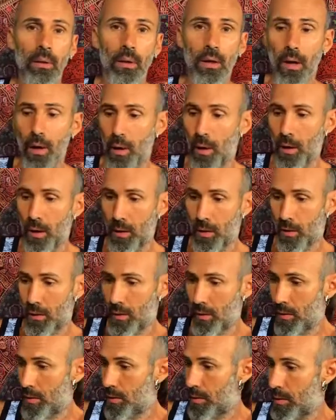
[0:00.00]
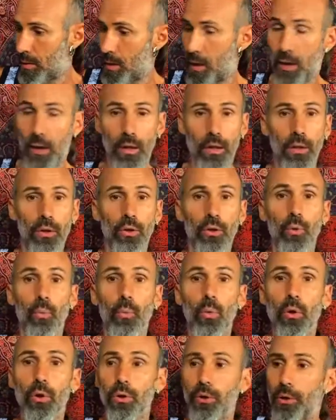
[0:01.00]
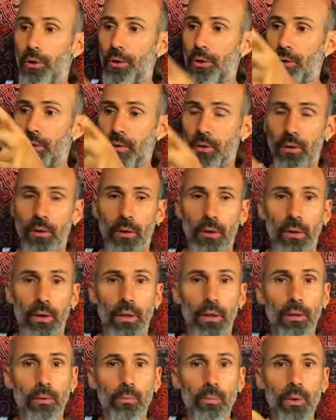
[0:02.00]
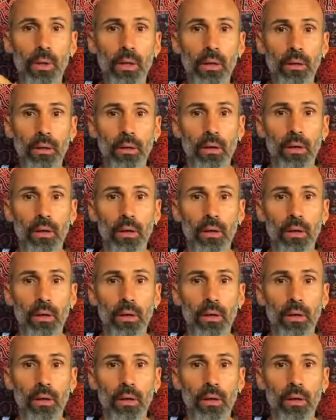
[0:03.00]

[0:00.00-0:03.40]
the water, it will